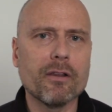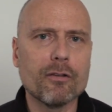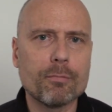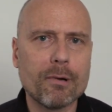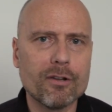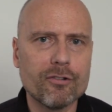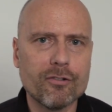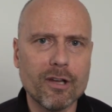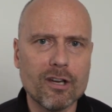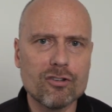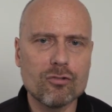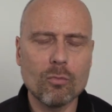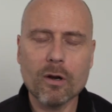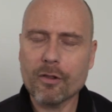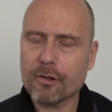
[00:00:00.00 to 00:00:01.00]
on this
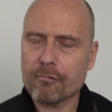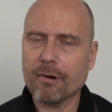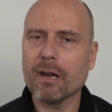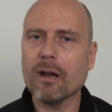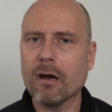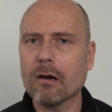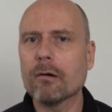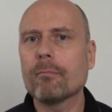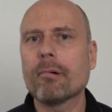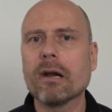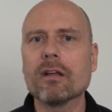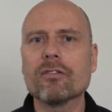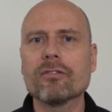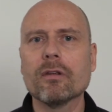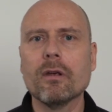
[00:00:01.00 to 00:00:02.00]
presentation, one of the great
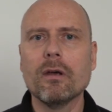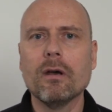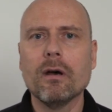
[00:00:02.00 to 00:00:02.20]
heartbreaks